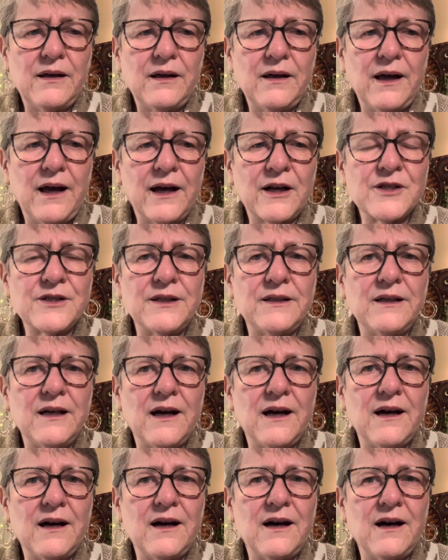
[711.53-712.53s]

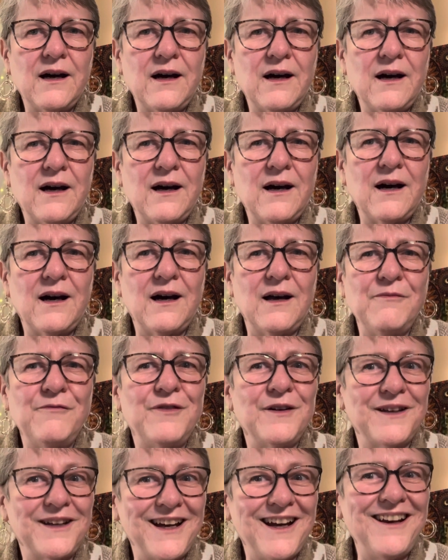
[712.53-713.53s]
Actually, I'm
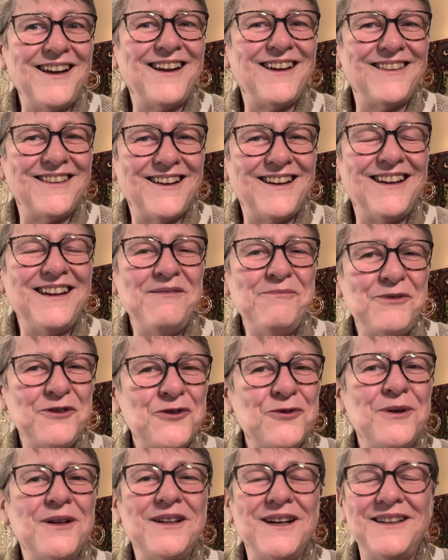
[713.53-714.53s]
forgetting that in
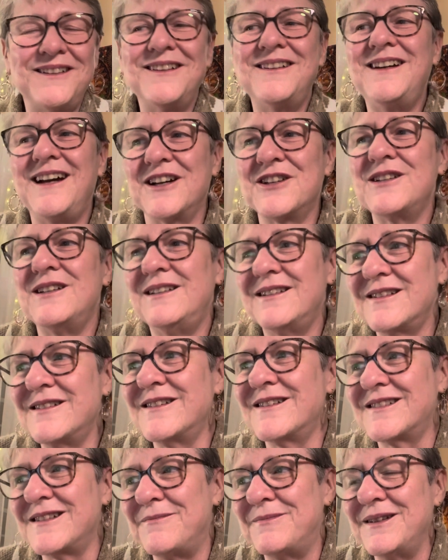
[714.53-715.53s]
between I did actually listen
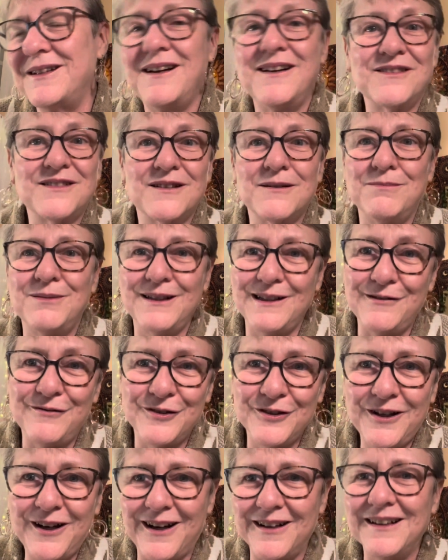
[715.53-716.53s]
to something else I completely
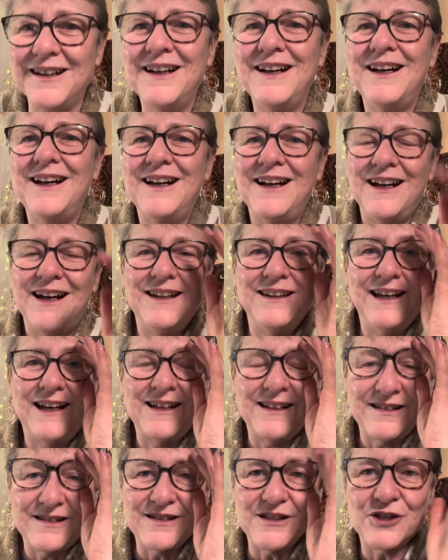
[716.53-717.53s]
forgot. And that
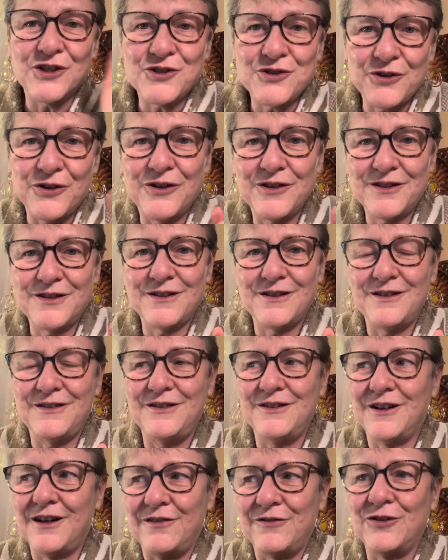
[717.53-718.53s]
is a short
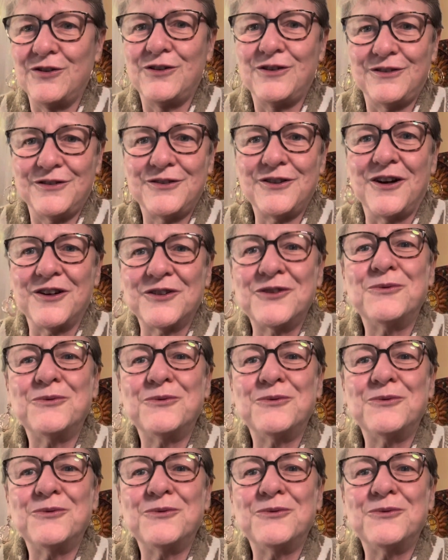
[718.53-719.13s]
novel, Dr.